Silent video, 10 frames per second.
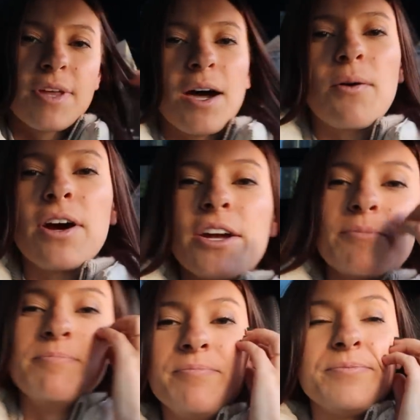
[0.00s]
How are
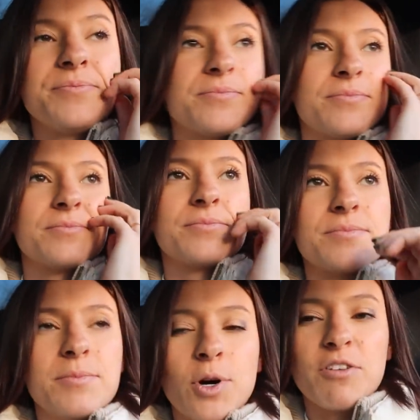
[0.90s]
you?
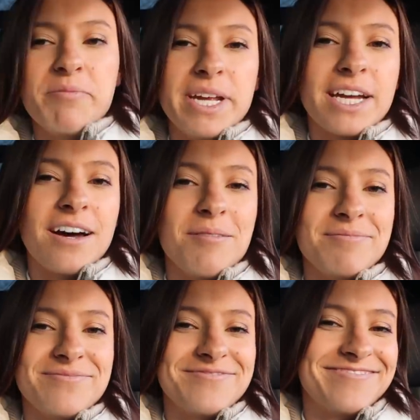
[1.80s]
More of me to come.